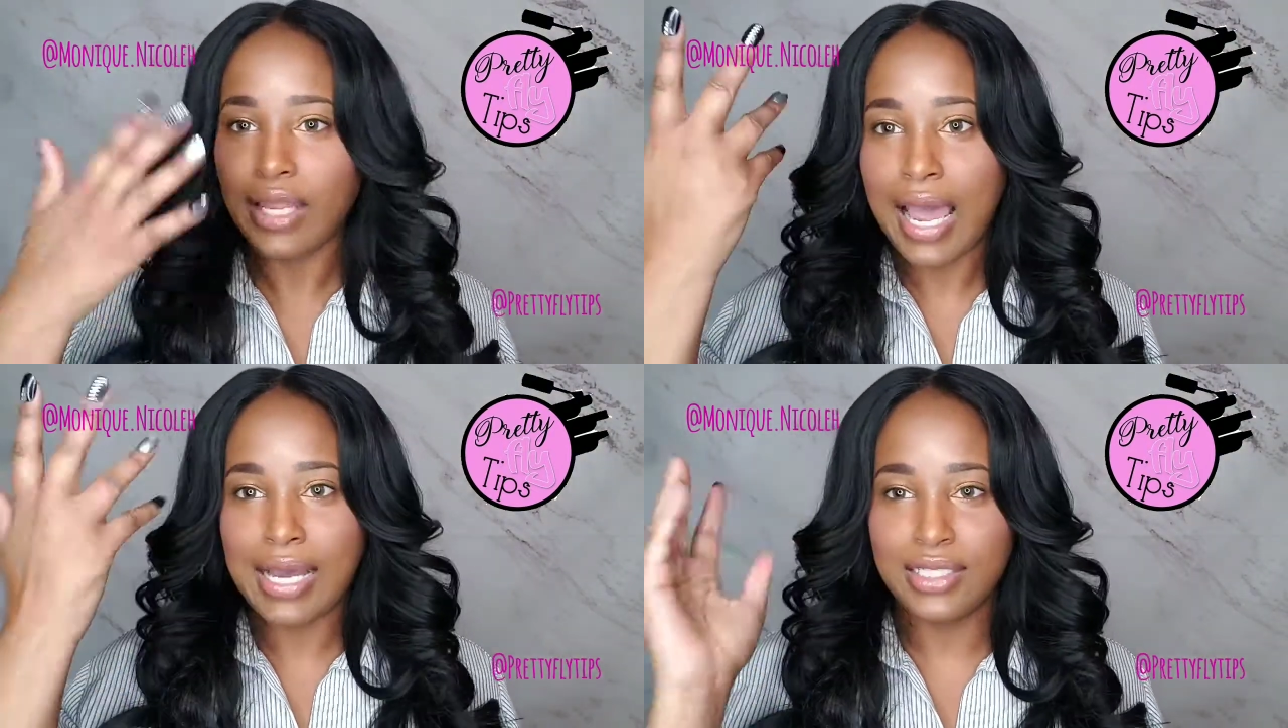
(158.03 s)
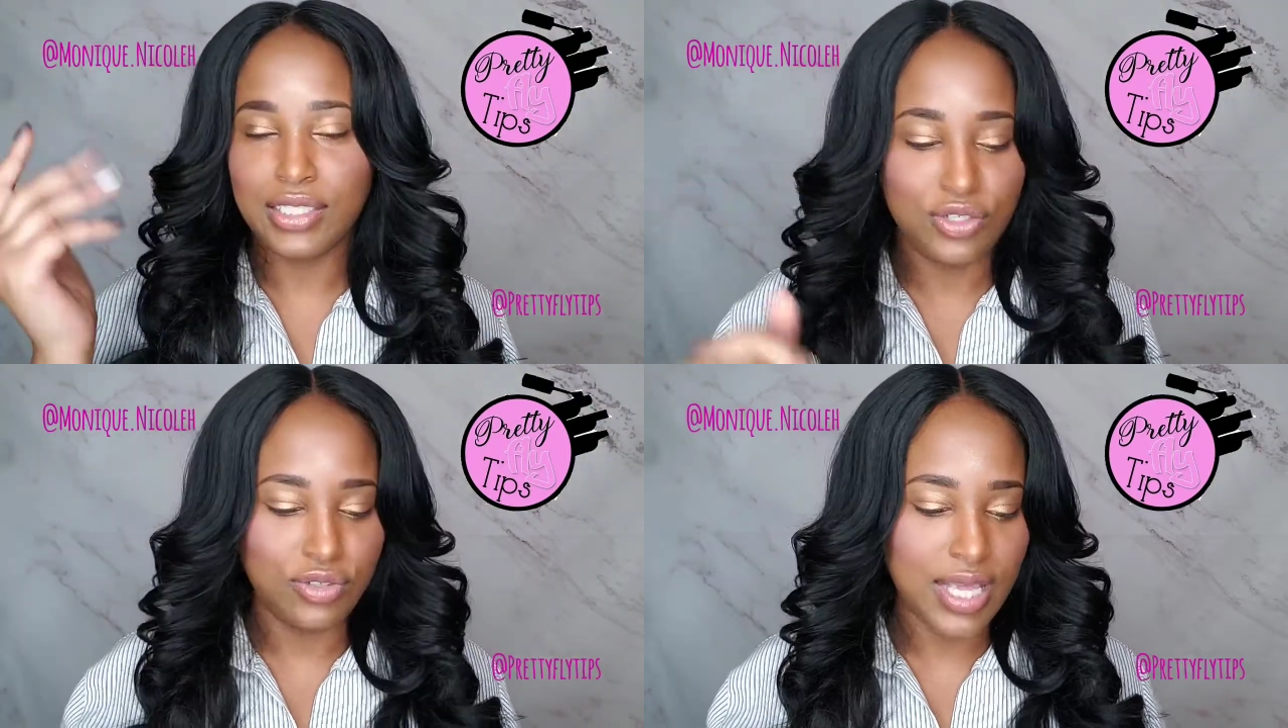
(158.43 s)
I
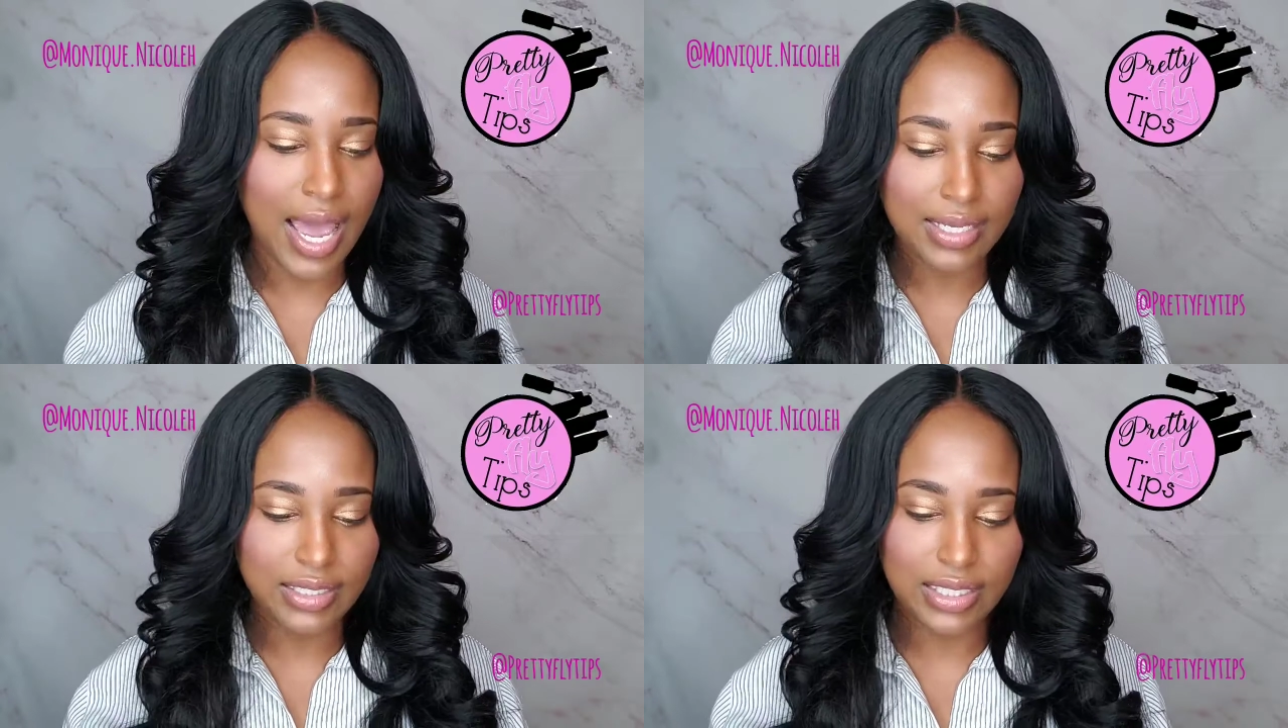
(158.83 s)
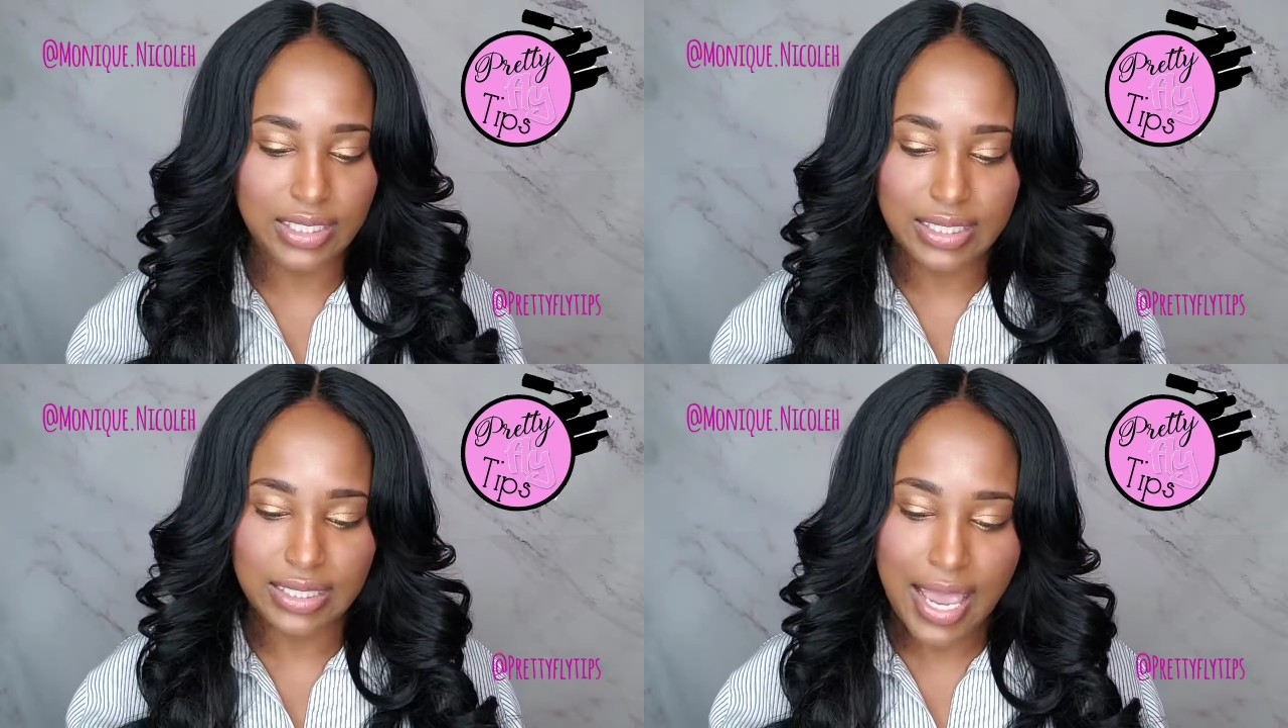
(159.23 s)
just used that just
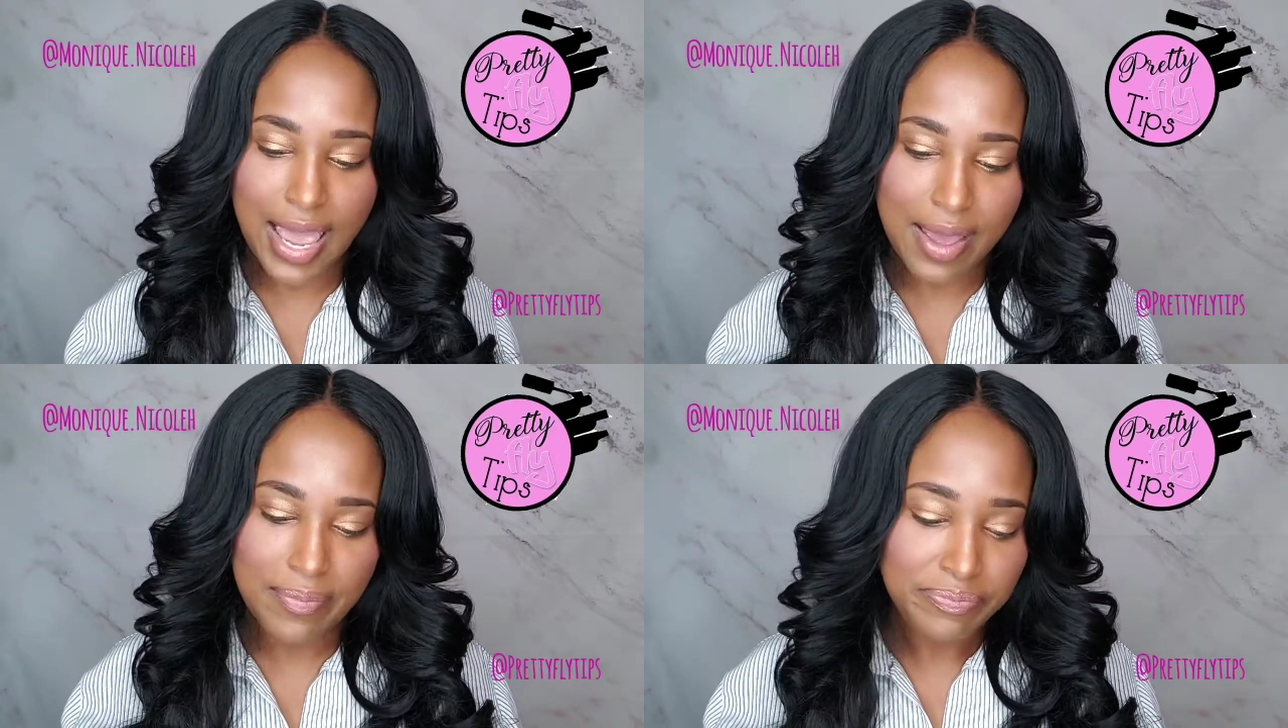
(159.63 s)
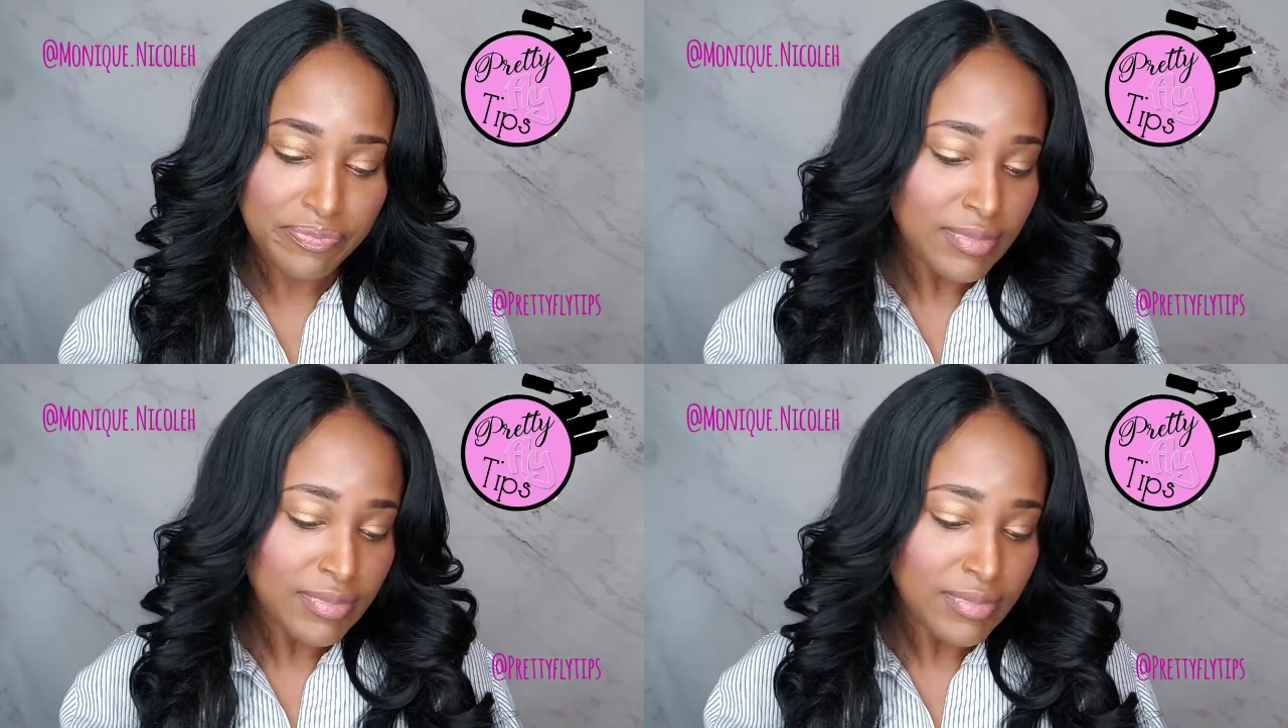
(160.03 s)
instead.